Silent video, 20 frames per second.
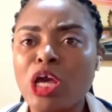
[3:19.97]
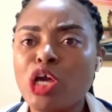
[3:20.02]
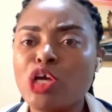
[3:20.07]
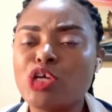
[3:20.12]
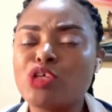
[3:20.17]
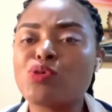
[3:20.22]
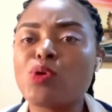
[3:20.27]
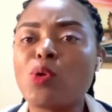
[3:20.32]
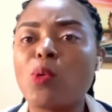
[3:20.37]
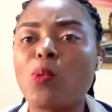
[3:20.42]

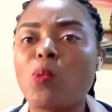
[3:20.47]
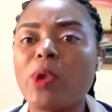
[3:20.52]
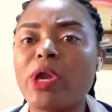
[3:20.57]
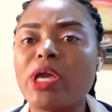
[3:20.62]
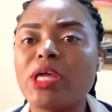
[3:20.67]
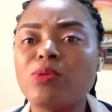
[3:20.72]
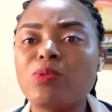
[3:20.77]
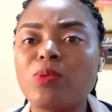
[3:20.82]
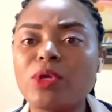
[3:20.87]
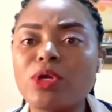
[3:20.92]
So
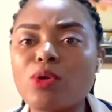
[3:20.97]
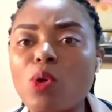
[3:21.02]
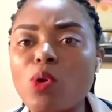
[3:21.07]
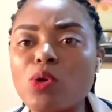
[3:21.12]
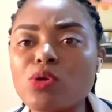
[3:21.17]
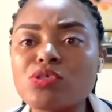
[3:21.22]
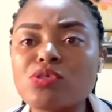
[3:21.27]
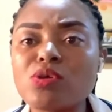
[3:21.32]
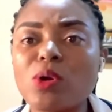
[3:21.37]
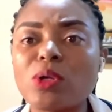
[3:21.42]
when we
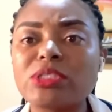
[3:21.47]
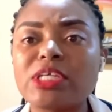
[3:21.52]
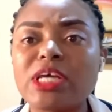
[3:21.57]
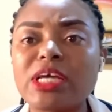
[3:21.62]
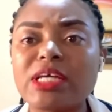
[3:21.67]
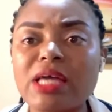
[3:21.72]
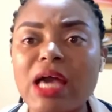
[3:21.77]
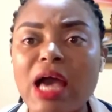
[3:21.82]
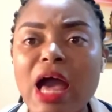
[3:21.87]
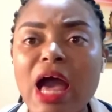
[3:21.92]
consulted
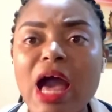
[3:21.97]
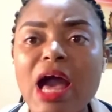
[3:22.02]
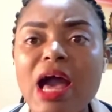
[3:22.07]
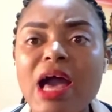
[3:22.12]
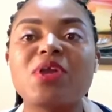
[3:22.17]
her,